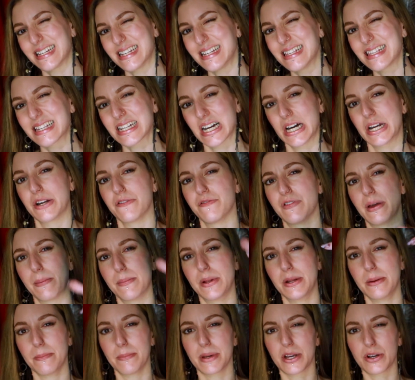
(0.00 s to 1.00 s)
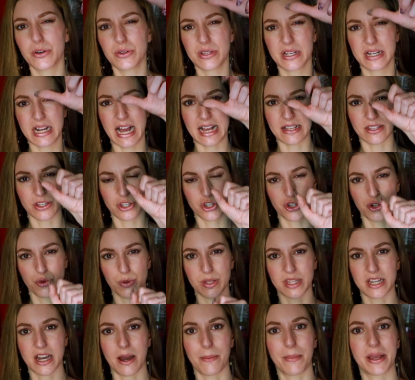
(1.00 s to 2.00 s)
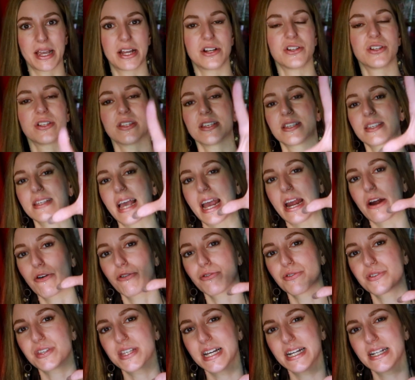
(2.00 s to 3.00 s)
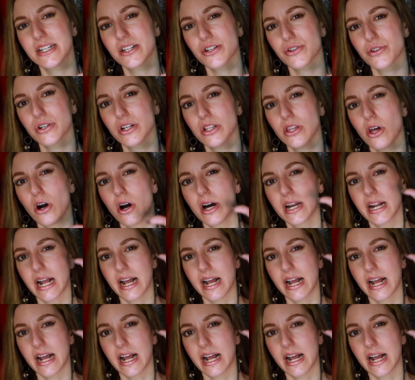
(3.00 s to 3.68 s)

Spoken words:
is kind of feminine because it has to do with coming into the sacral center a lot